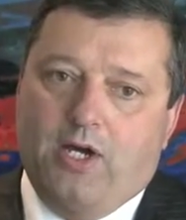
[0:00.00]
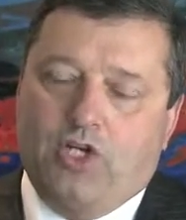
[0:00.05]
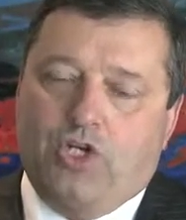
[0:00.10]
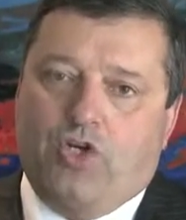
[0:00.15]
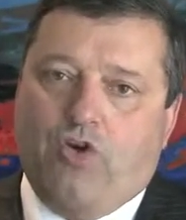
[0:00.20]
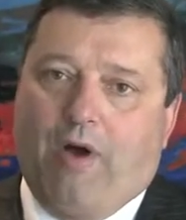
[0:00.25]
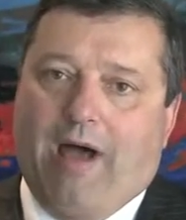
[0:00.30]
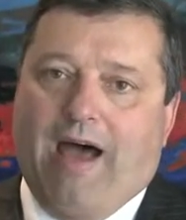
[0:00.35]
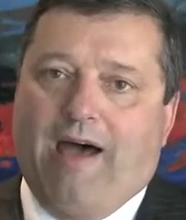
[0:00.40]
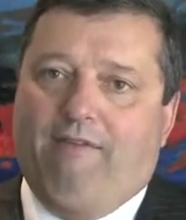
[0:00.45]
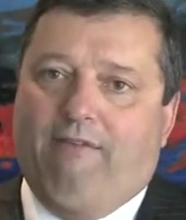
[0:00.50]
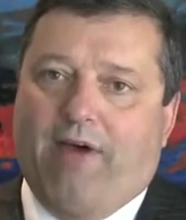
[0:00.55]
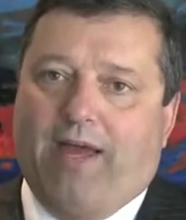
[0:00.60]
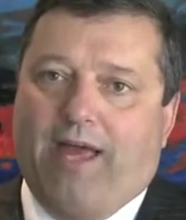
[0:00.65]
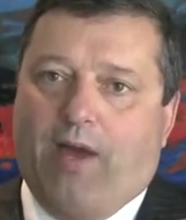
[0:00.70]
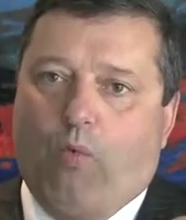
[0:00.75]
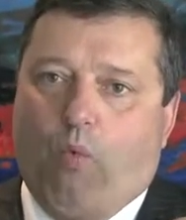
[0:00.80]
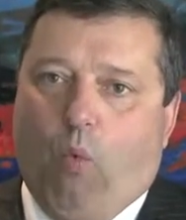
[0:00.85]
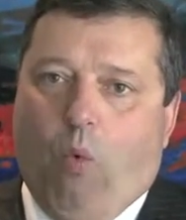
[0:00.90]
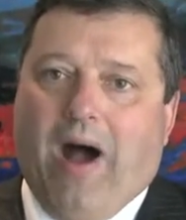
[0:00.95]
to have
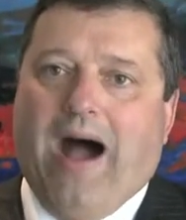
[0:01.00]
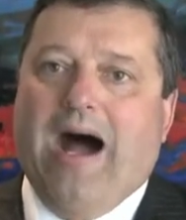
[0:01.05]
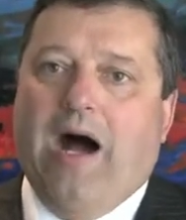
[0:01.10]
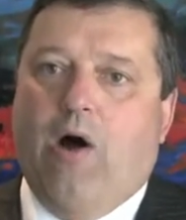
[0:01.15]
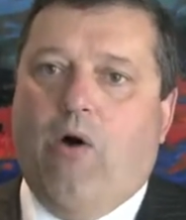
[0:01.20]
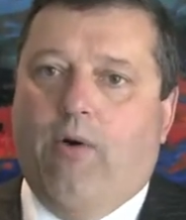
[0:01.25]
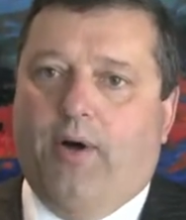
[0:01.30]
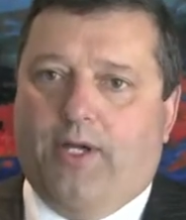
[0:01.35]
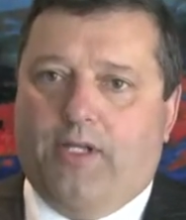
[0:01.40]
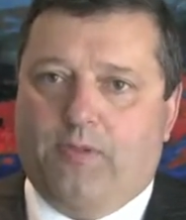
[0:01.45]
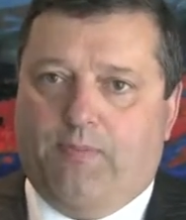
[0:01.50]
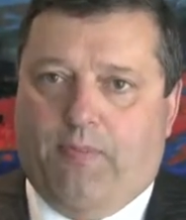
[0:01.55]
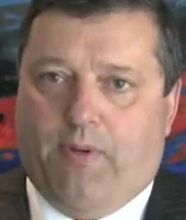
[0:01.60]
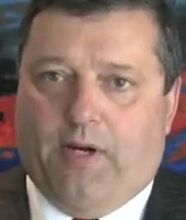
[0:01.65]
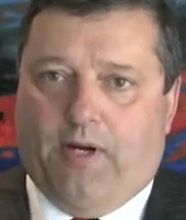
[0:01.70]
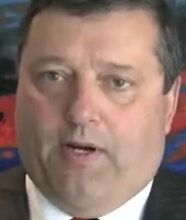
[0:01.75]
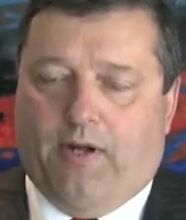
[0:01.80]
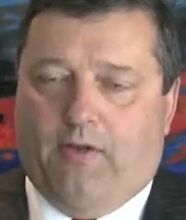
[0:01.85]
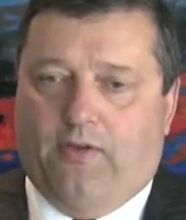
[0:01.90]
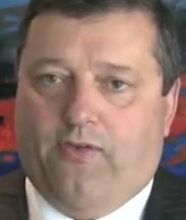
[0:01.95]
a wow
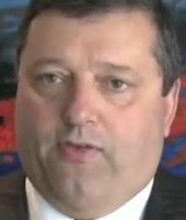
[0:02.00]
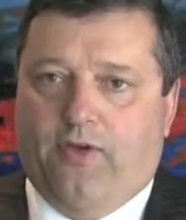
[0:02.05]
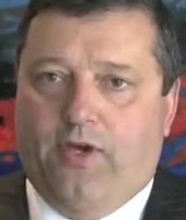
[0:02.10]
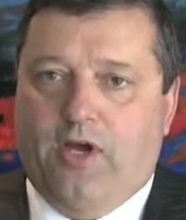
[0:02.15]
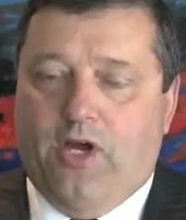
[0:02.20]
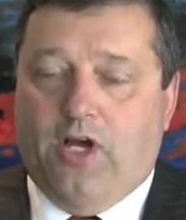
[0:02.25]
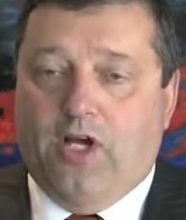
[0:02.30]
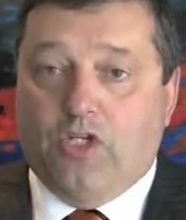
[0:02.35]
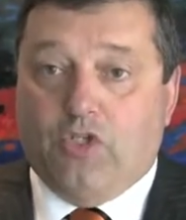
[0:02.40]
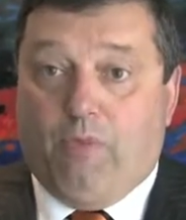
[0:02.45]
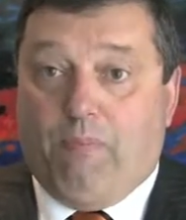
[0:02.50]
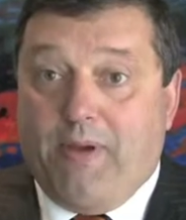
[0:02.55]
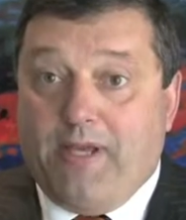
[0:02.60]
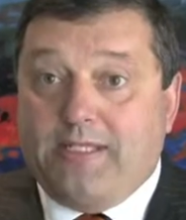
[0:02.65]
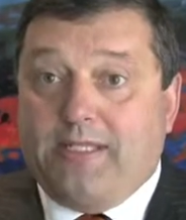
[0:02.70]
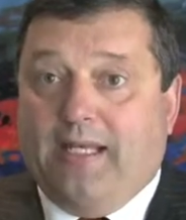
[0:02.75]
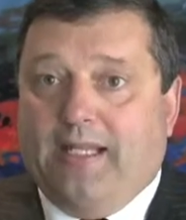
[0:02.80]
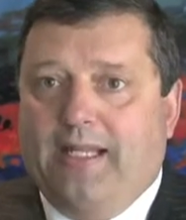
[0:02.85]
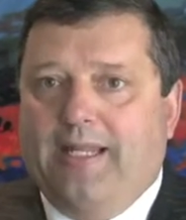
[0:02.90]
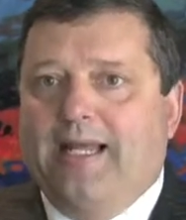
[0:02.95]
experience? So
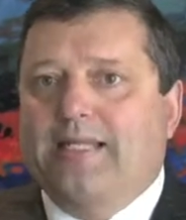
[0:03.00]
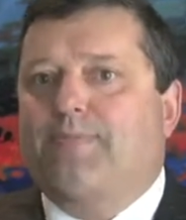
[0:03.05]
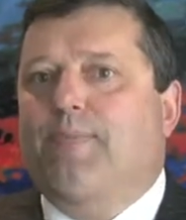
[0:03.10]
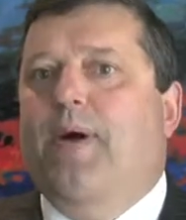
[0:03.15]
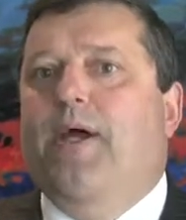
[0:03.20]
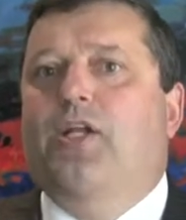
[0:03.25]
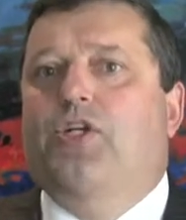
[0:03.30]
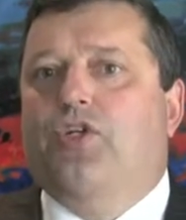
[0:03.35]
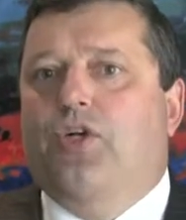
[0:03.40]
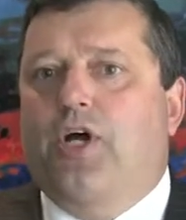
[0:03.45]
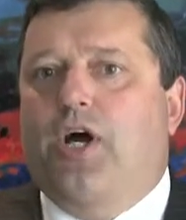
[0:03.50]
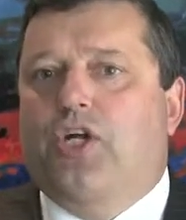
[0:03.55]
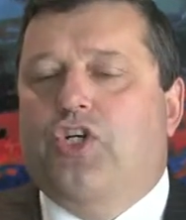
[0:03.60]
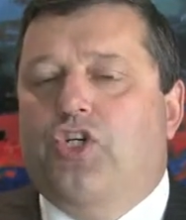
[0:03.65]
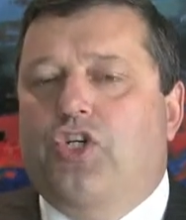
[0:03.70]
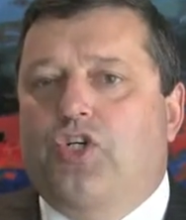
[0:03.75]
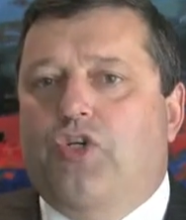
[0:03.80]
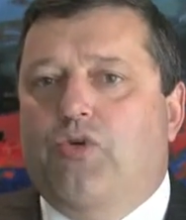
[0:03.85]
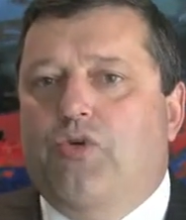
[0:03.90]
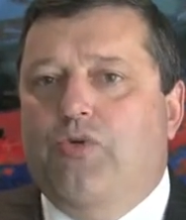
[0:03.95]
basically, that's my
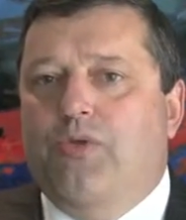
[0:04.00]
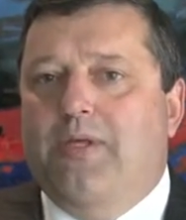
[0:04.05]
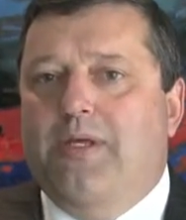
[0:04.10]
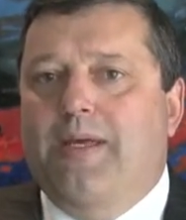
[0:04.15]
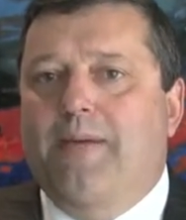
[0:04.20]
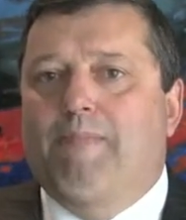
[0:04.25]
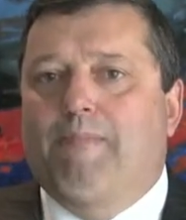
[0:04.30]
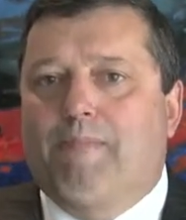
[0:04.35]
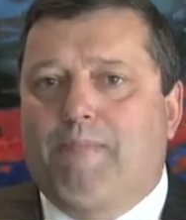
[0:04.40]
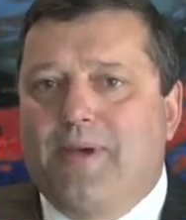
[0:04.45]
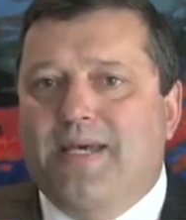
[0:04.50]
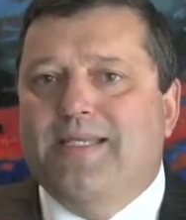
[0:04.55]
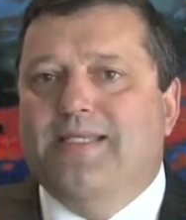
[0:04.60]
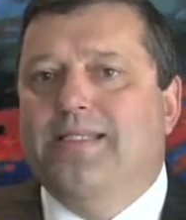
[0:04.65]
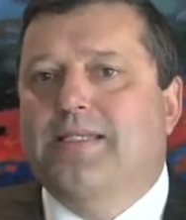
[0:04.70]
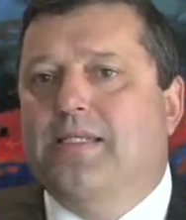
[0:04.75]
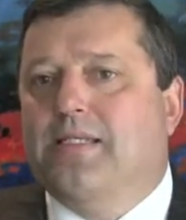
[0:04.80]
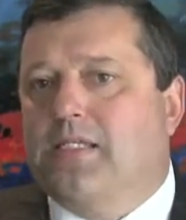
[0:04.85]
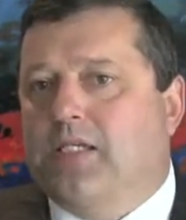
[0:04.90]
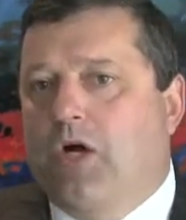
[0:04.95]
introduction to the
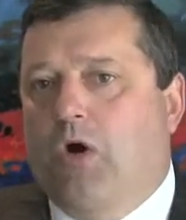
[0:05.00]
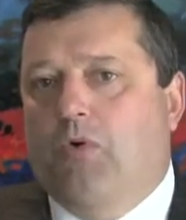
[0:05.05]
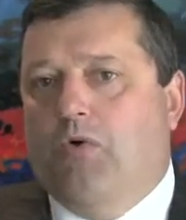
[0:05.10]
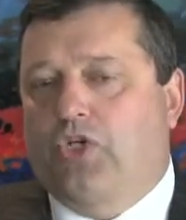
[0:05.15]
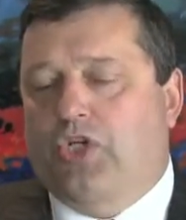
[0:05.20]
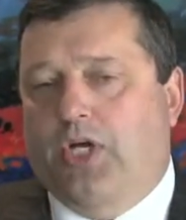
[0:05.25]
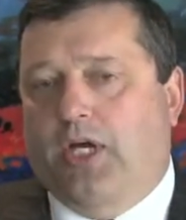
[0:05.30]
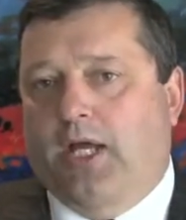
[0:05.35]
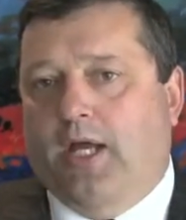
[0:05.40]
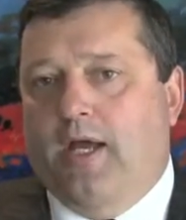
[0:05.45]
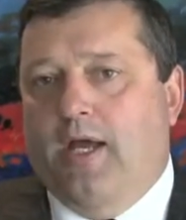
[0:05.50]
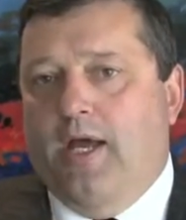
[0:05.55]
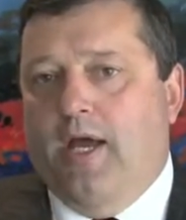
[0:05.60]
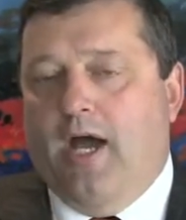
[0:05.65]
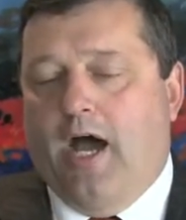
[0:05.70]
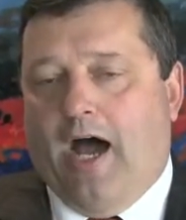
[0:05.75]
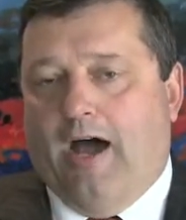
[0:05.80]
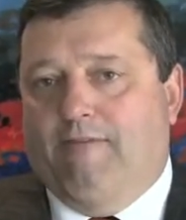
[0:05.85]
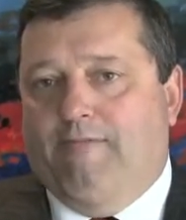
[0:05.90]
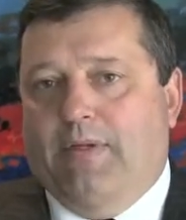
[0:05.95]
business coaching.
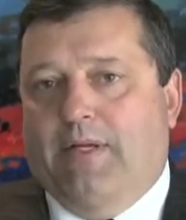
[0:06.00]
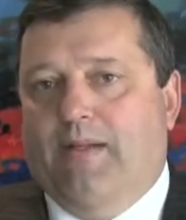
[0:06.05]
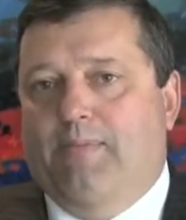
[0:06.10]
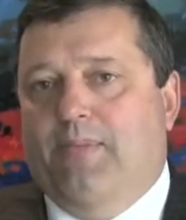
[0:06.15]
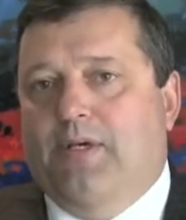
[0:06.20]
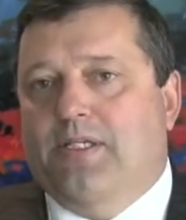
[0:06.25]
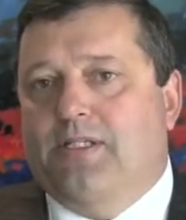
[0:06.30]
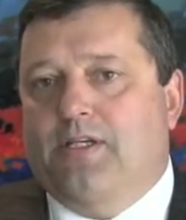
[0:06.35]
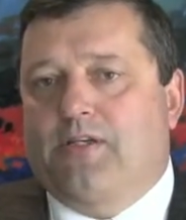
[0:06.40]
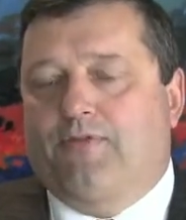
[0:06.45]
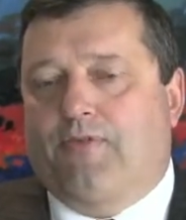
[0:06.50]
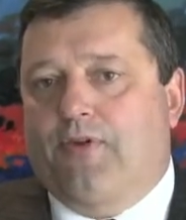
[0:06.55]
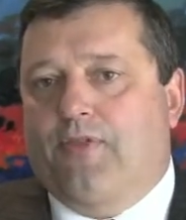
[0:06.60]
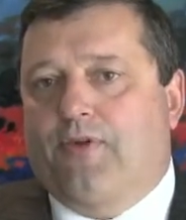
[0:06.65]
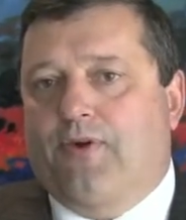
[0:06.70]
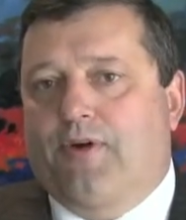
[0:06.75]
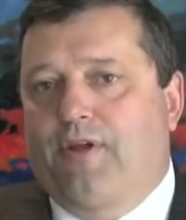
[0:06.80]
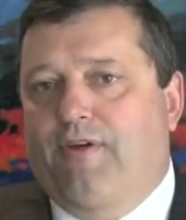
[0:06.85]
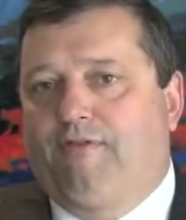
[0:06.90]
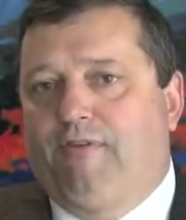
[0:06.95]
I've been in business for
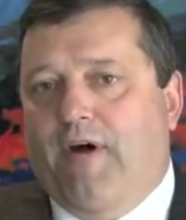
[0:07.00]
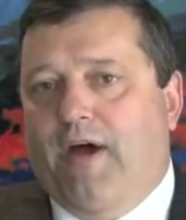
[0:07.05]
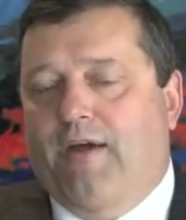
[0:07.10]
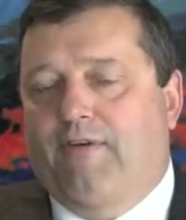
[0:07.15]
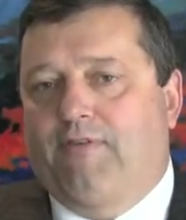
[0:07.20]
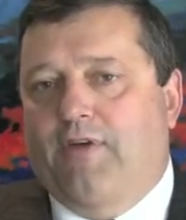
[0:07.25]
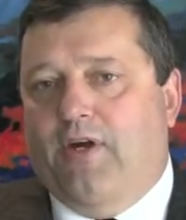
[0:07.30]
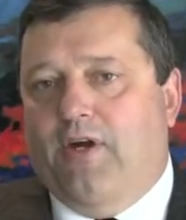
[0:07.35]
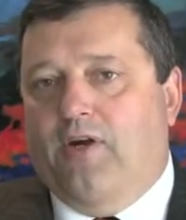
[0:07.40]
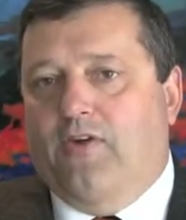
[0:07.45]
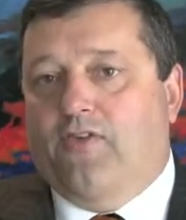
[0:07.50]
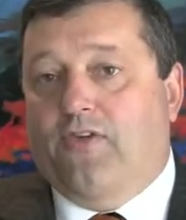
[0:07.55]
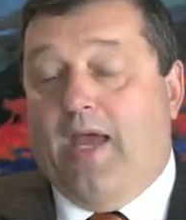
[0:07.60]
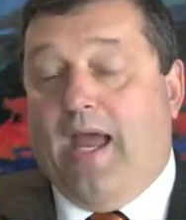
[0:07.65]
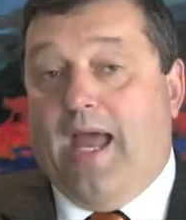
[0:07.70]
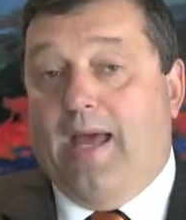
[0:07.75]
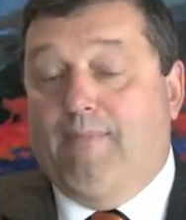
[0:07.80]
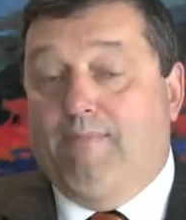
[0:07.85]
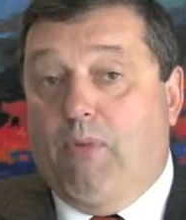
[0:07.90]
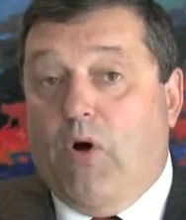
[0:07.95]
35 years,
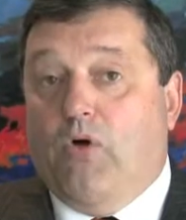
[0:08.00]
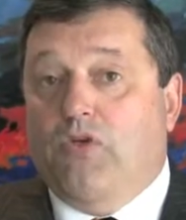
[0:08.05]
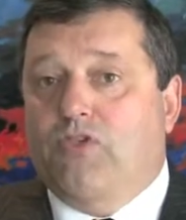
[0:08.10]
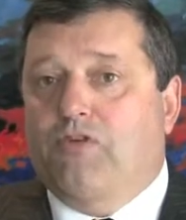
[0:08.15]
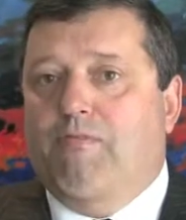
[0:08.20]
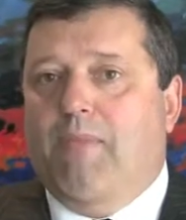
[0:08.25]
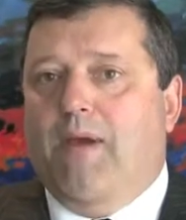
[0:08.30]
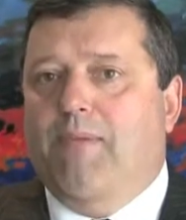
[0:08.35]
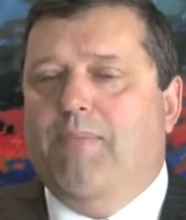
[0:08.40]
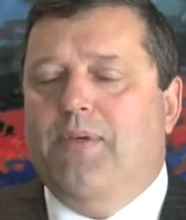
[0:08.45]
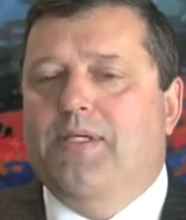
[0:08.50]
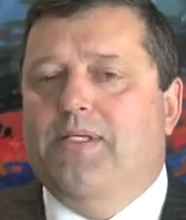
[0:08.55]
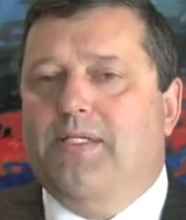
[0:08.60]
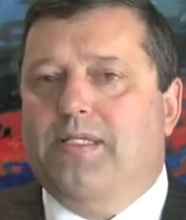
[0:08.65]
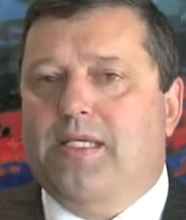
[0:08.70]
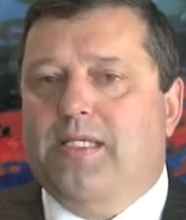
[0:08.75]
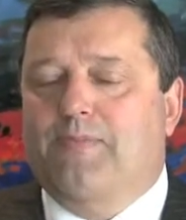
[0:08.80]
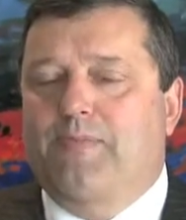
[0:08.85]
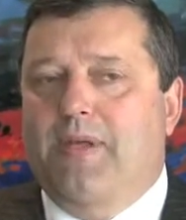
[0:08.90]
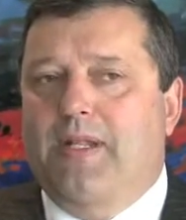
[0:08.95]
and most of my business
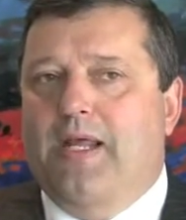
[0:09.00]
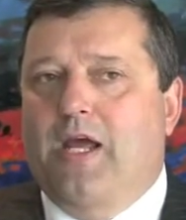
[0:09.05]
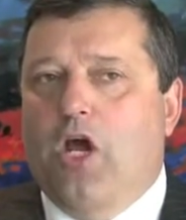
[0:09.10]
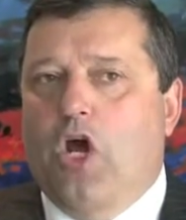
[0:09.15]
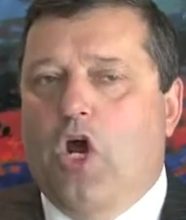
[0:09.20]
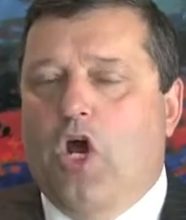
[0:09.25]
has been